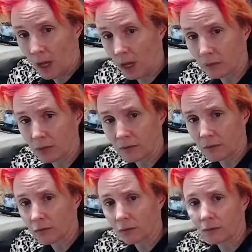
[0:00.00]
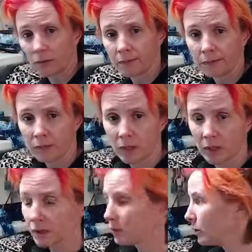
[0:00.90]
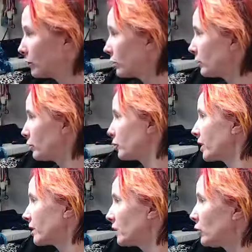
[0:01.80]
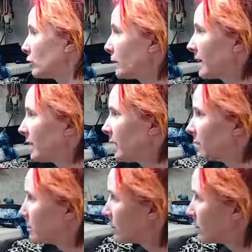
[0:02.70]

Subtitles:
I'm confused. Did you check the use by date?